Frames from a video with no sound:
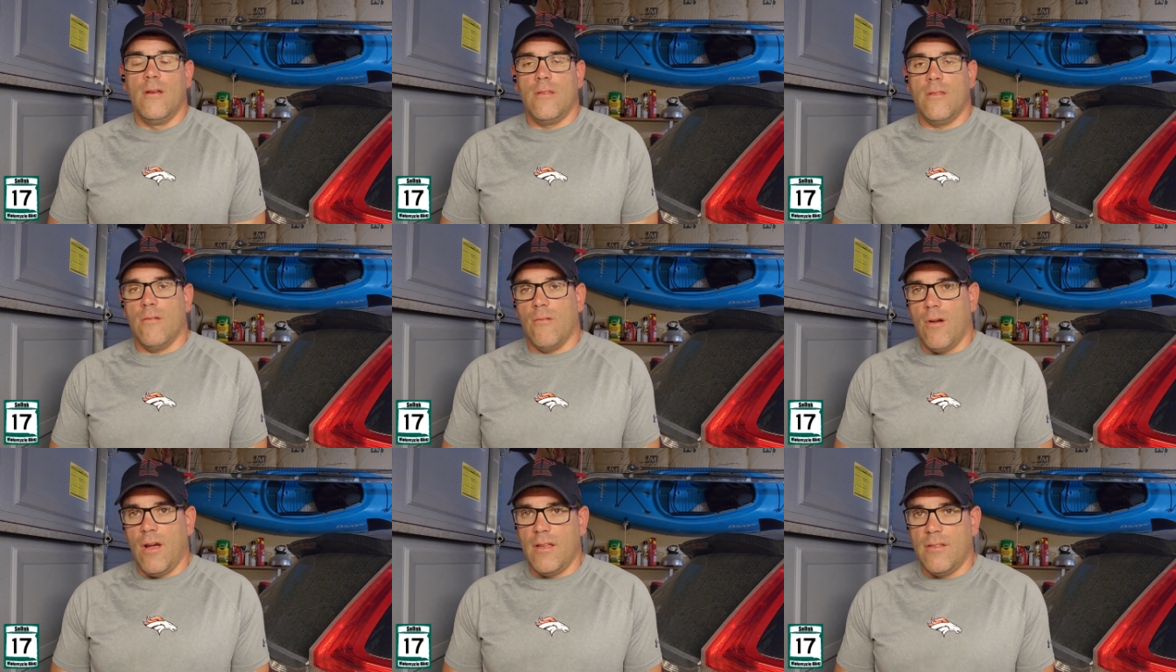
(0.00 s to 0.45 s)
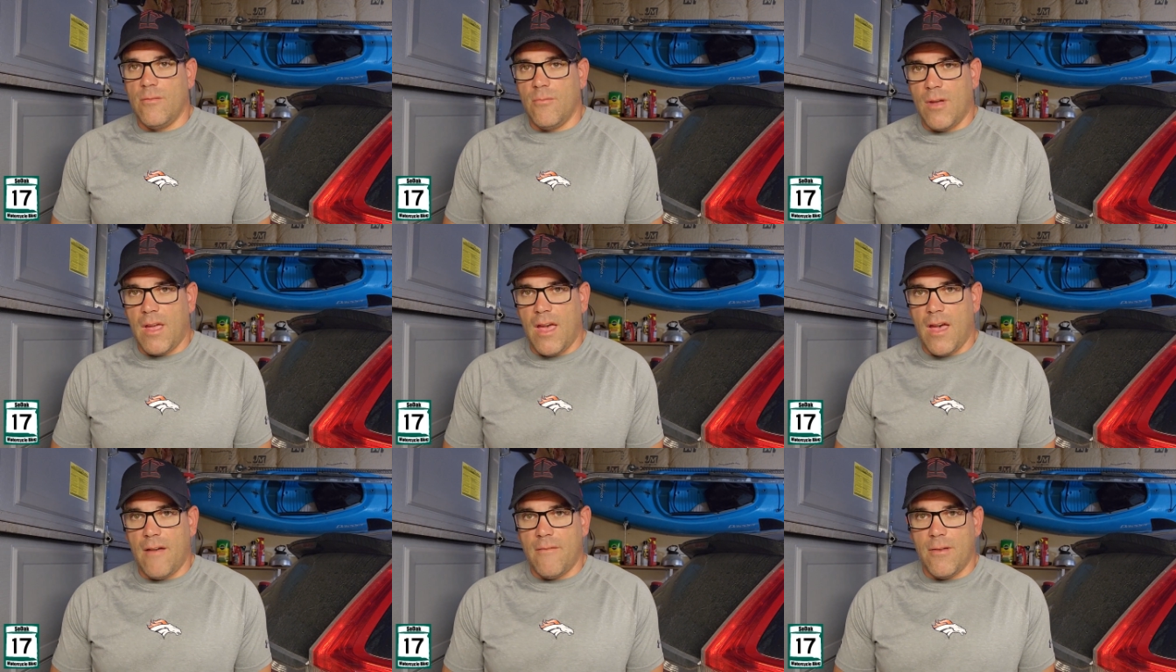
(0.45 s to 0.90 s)
the rides we
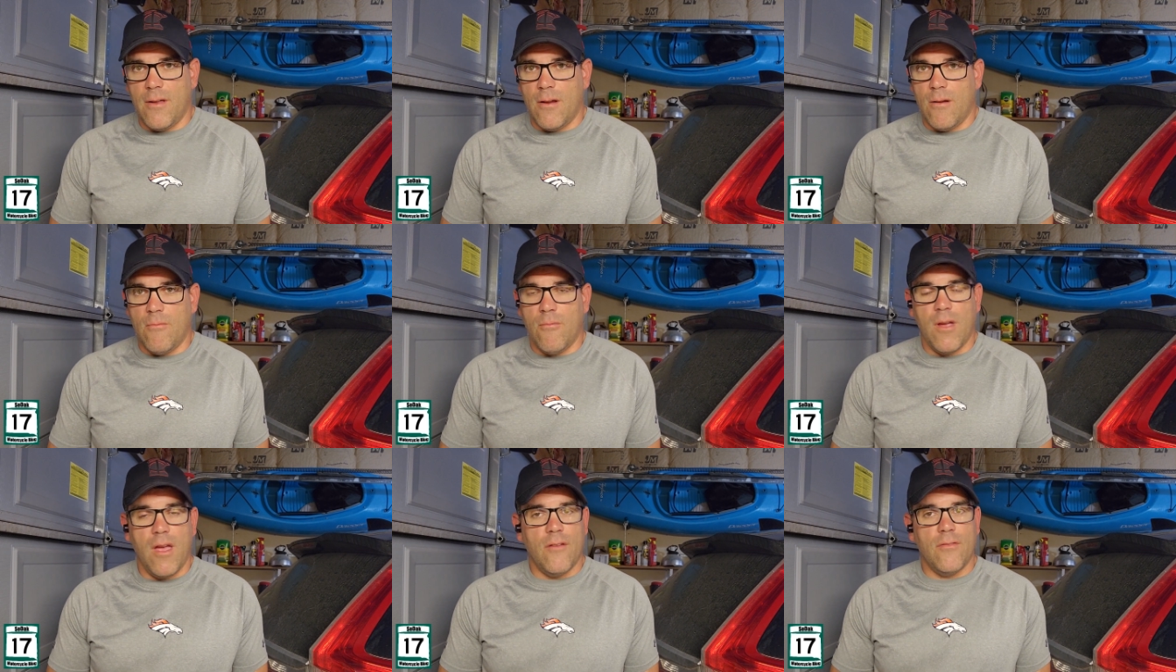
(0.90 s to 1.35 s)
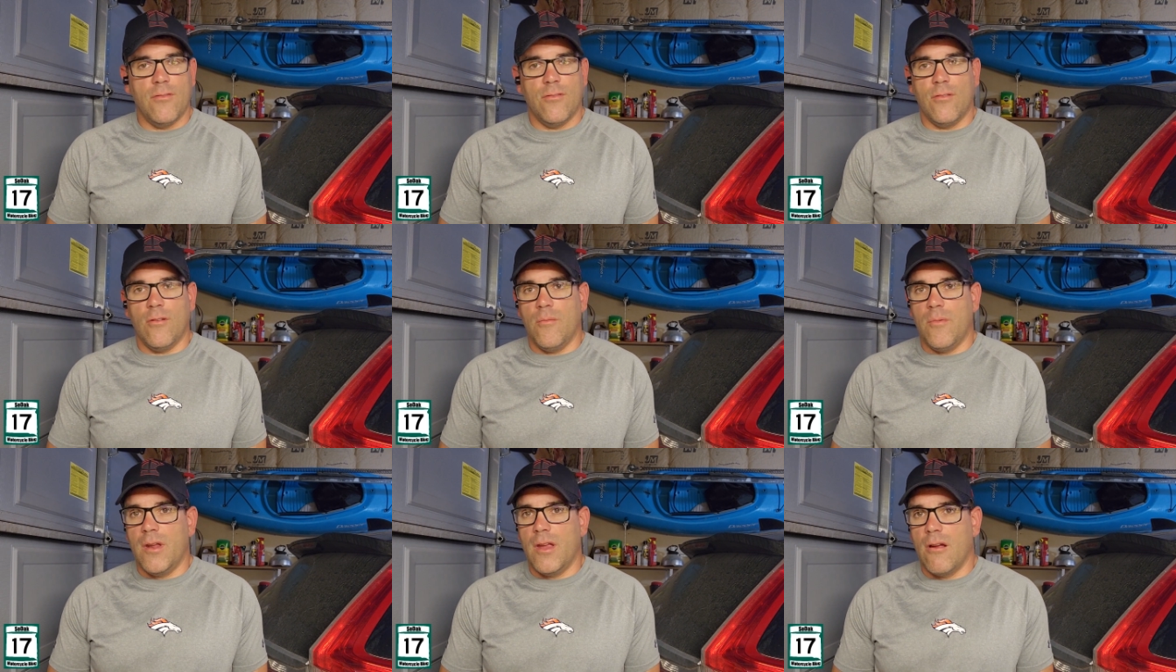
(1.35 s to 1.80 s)
have here. We have
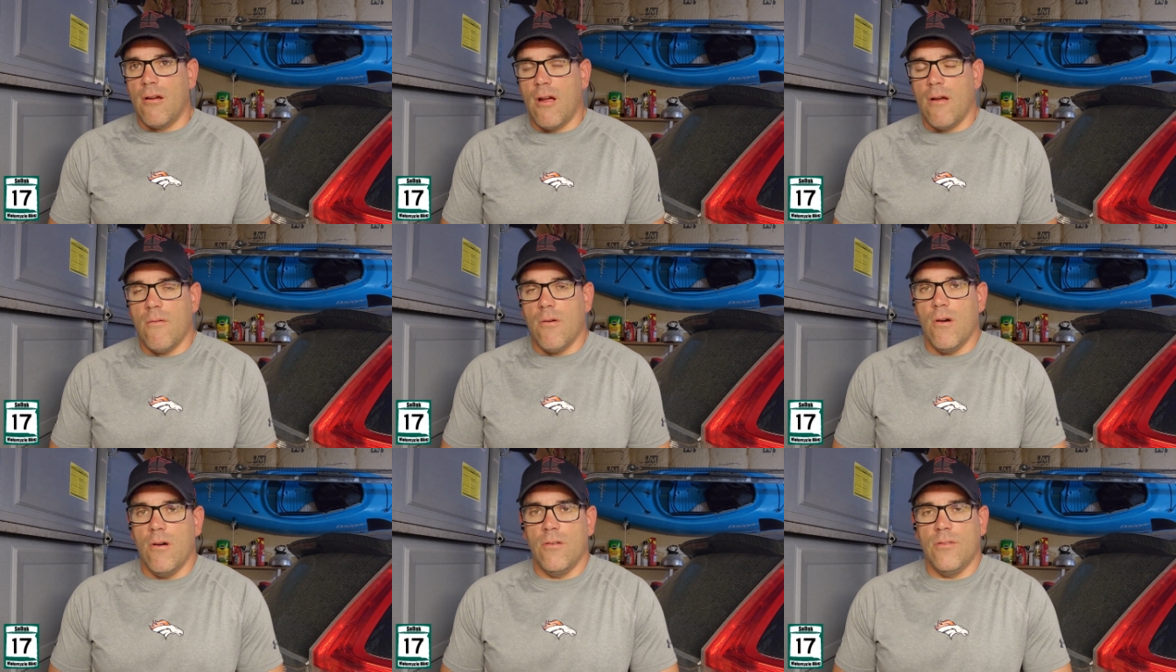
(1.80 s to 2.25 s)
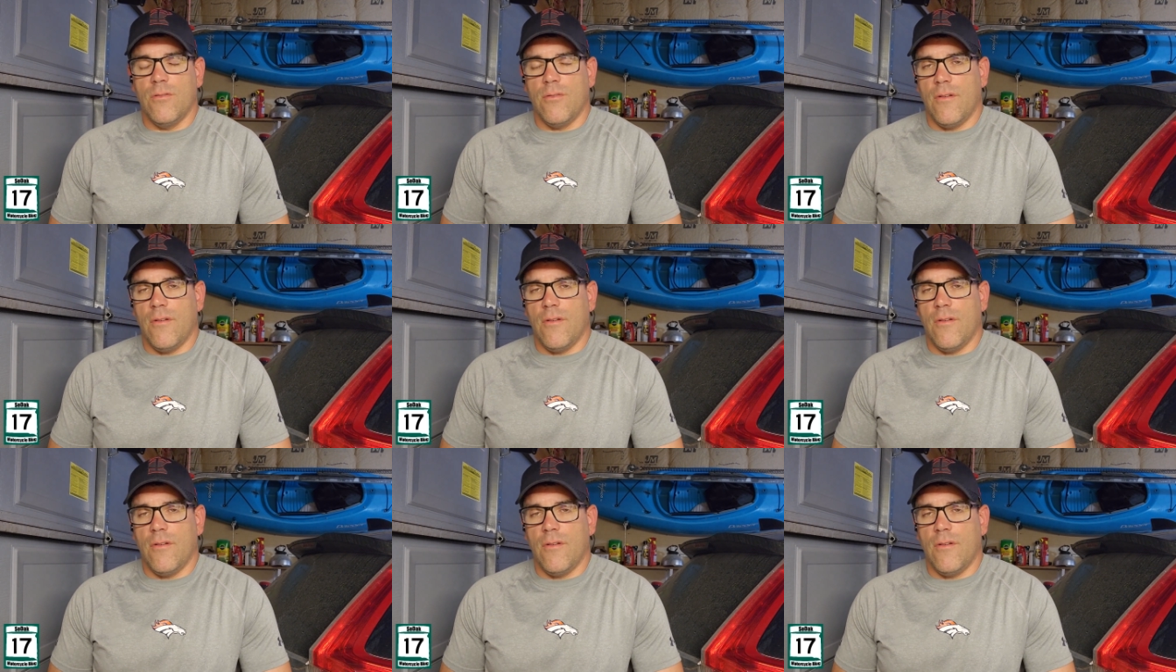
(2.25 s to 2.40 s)
so many great roads.